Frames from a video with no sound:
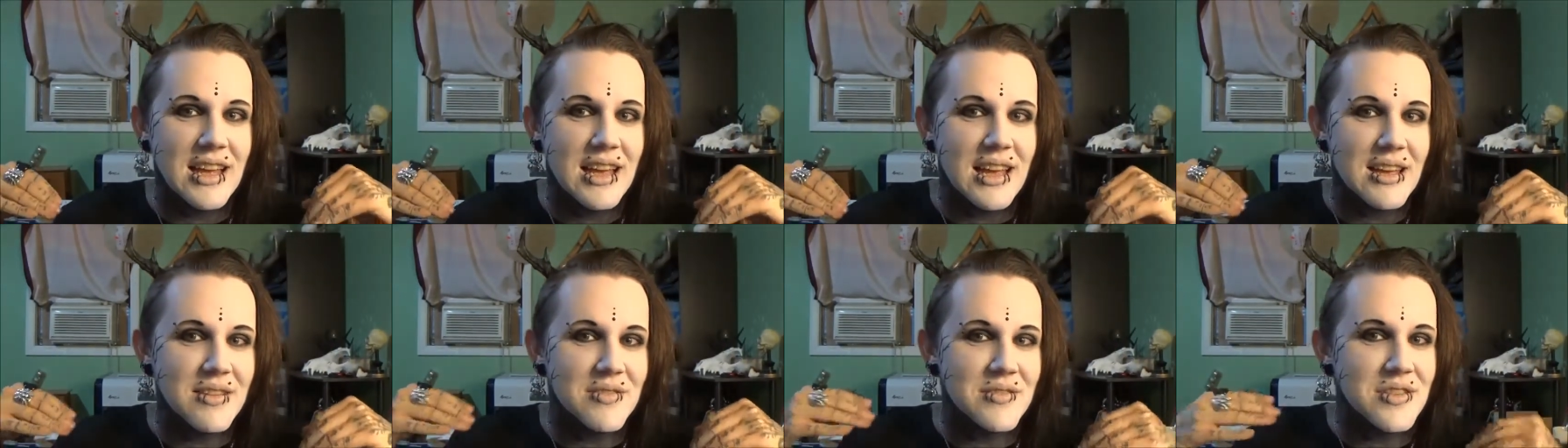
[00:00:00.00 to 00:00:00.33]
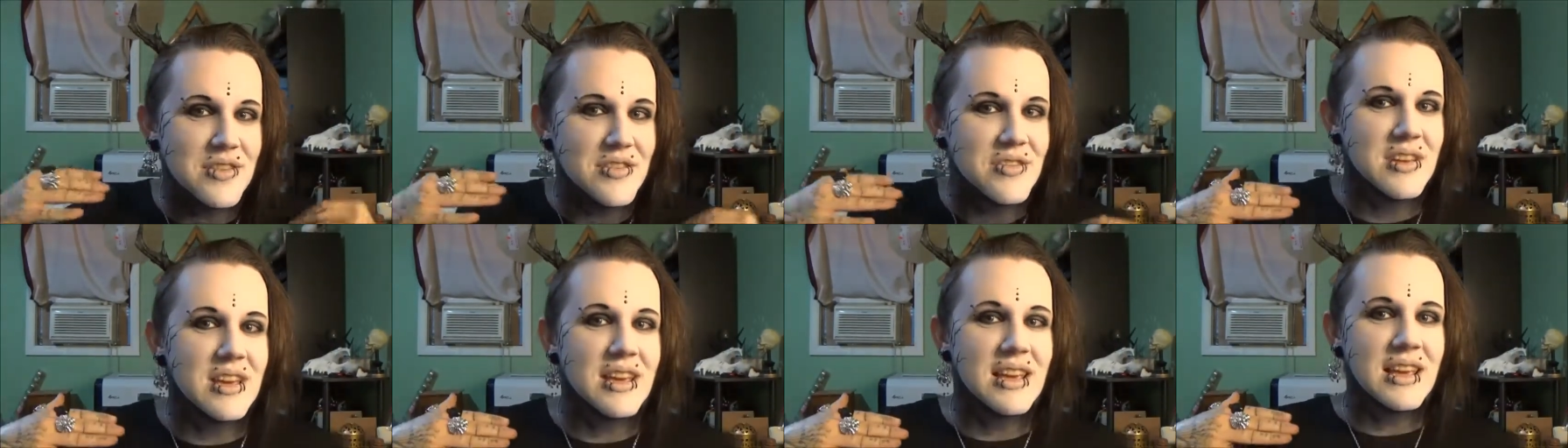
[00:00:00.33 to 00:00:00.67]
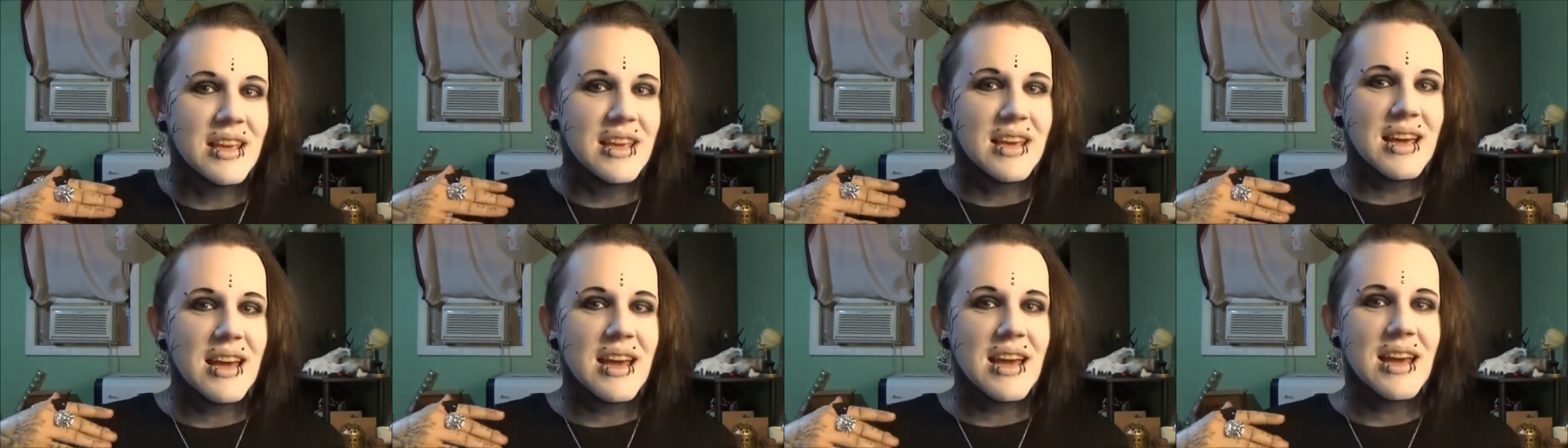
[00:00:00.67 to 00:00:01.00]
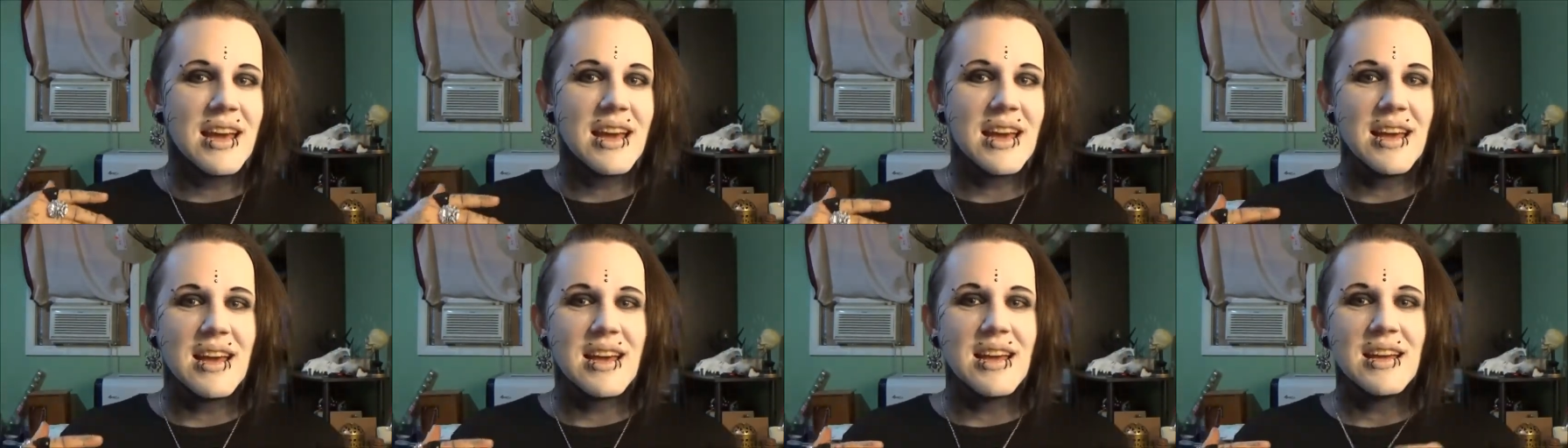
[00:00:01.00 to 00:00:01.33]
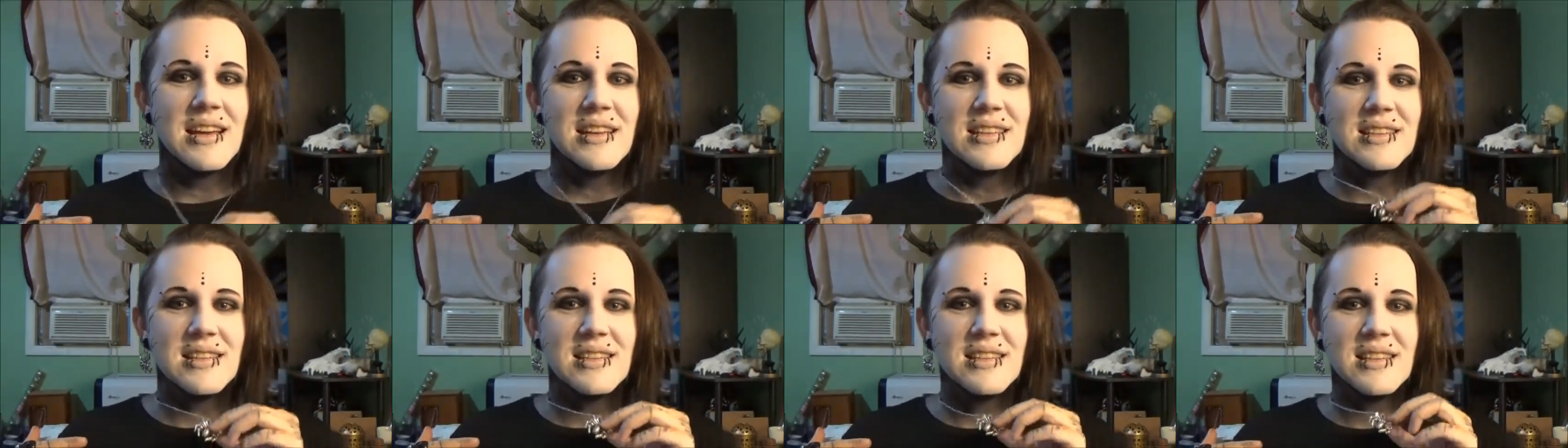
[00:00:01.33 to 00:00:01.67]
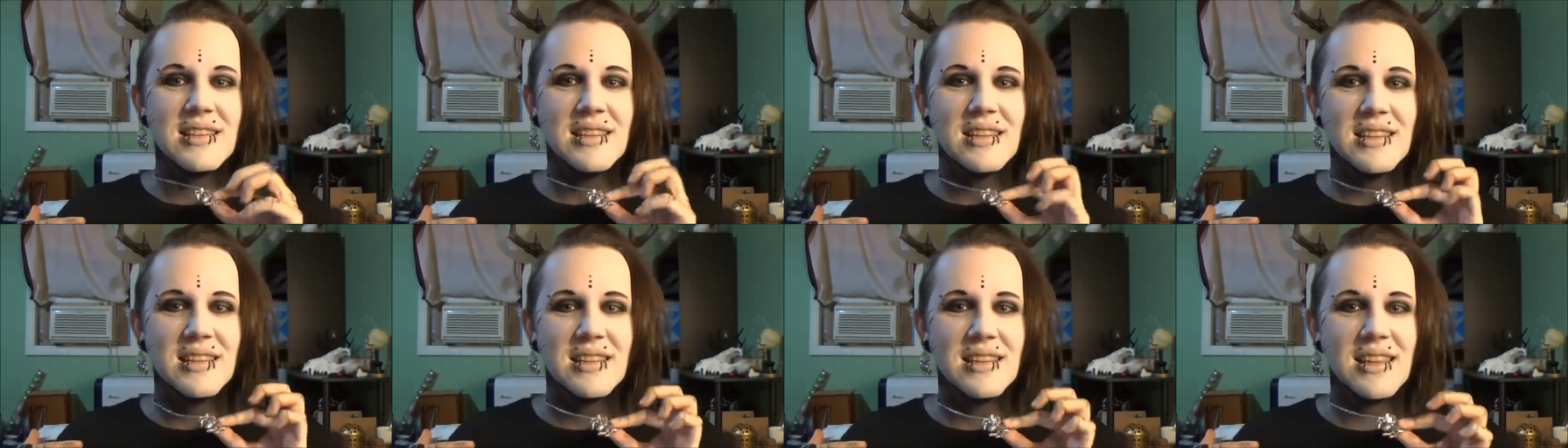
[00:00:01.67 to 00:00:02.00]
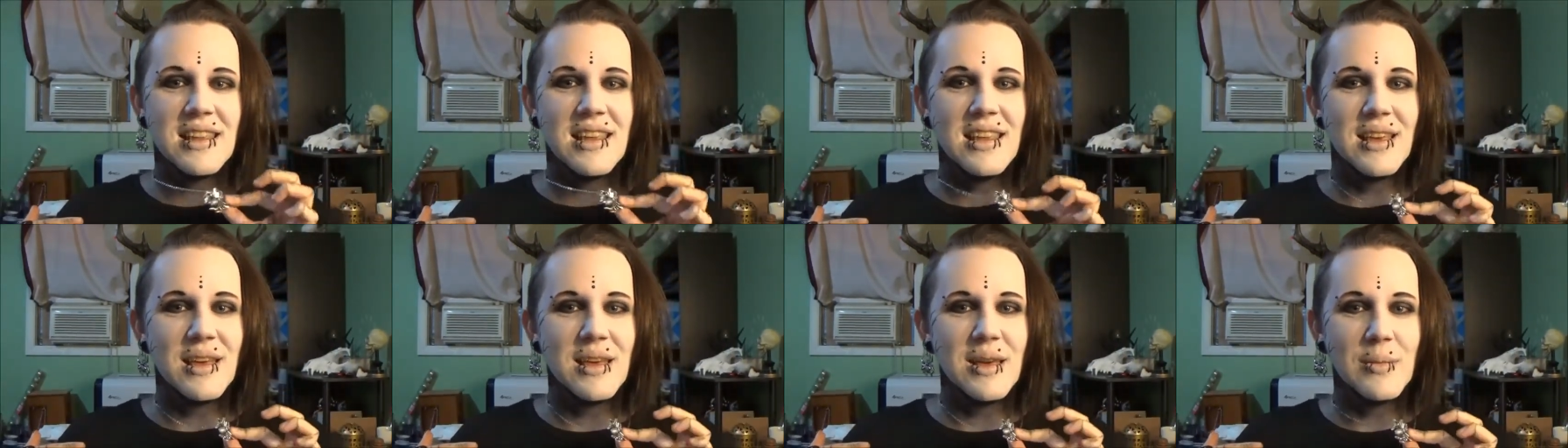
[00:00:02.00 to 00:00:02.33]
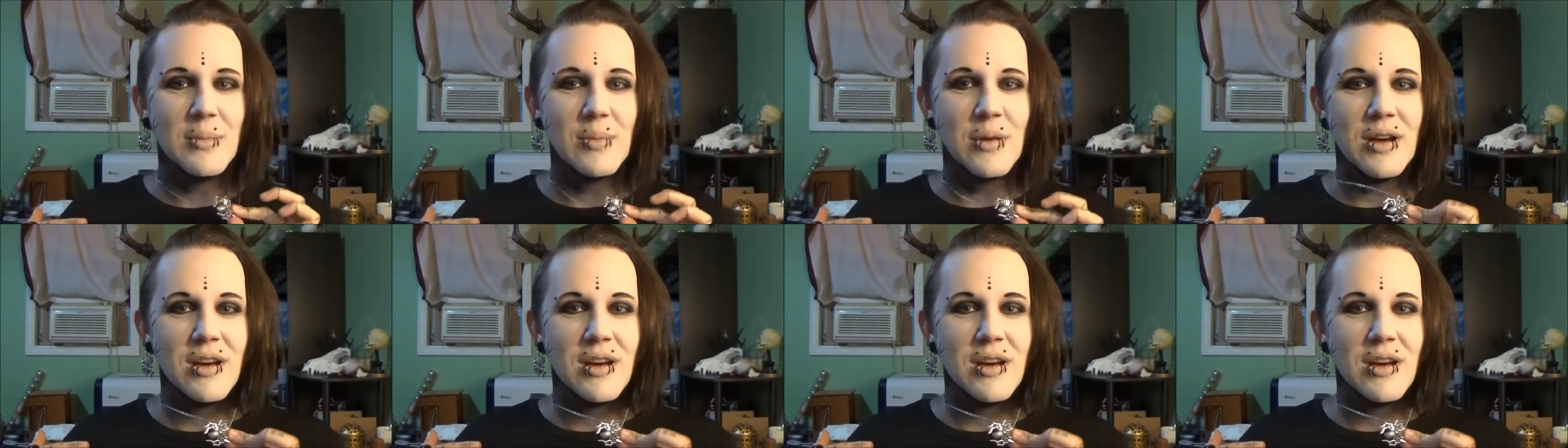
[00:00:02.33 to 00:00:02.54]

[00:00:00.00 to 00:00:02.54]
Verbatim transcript: if you can guess, the theme